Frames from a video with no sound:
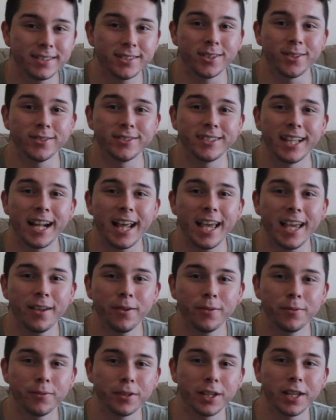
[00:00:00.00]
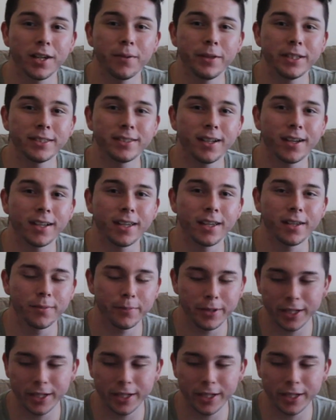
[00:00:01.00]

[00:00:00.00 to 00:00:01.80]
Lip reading: So today we're gonna be talking